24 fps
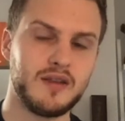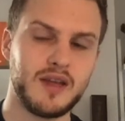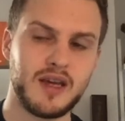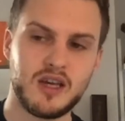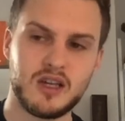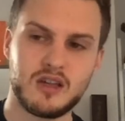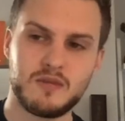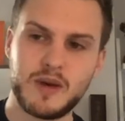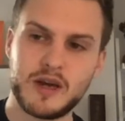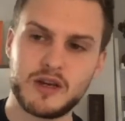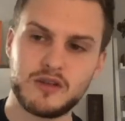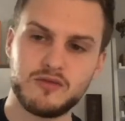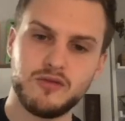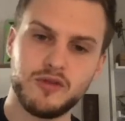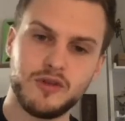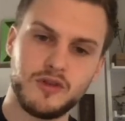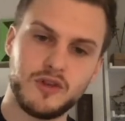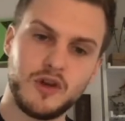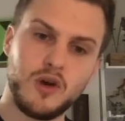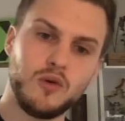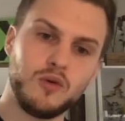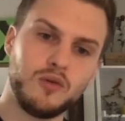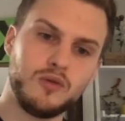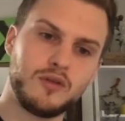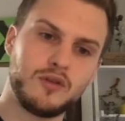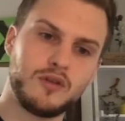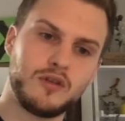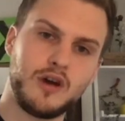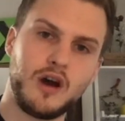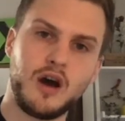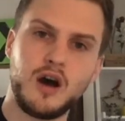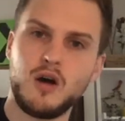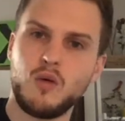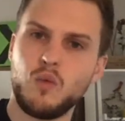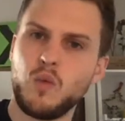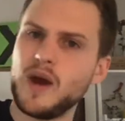They expect results that
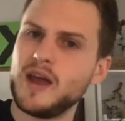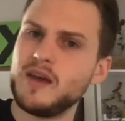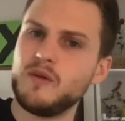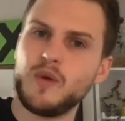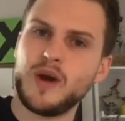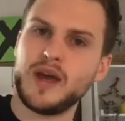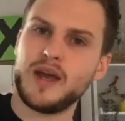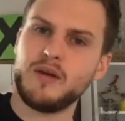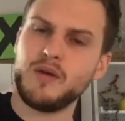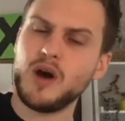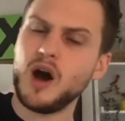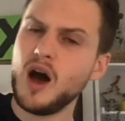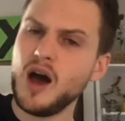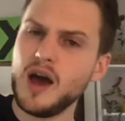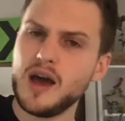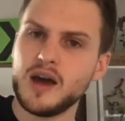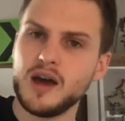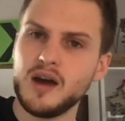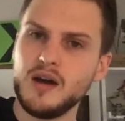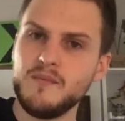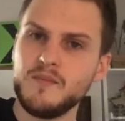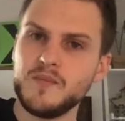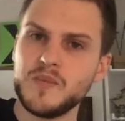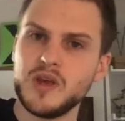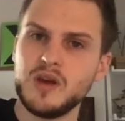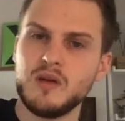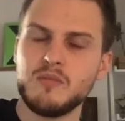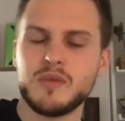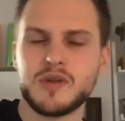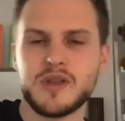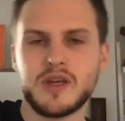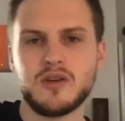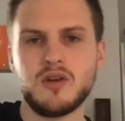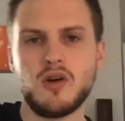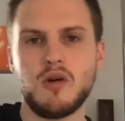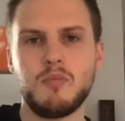are way, way higher,
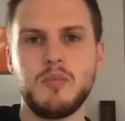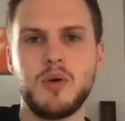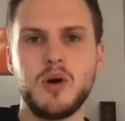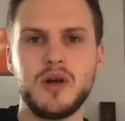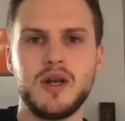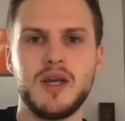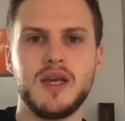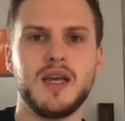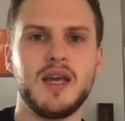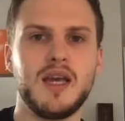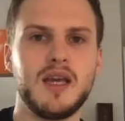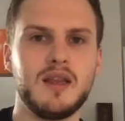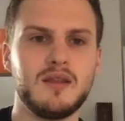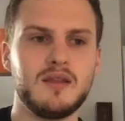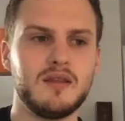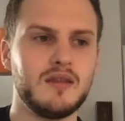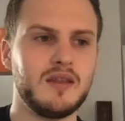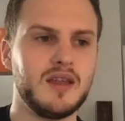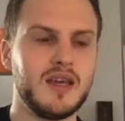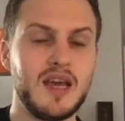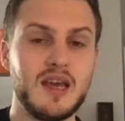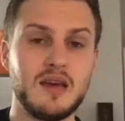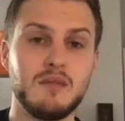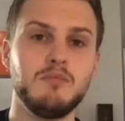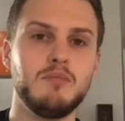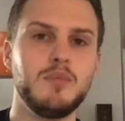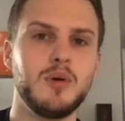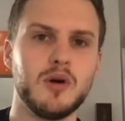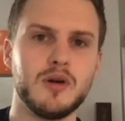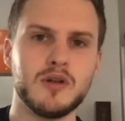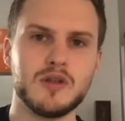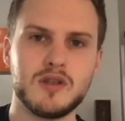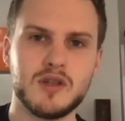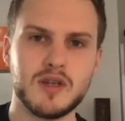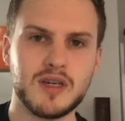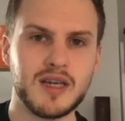but they're not putting in the
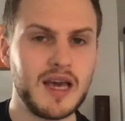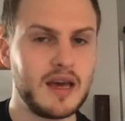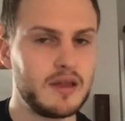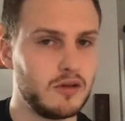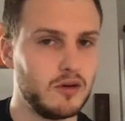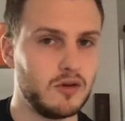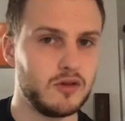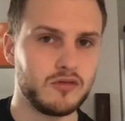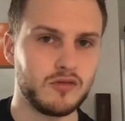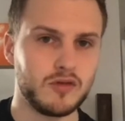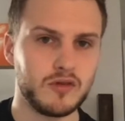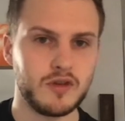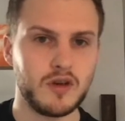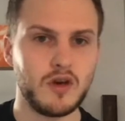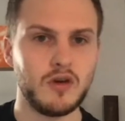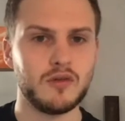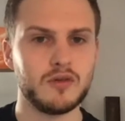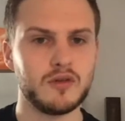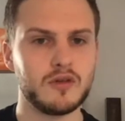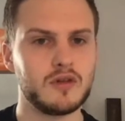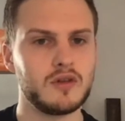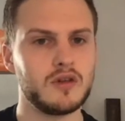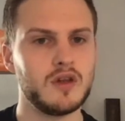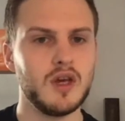input to get those results.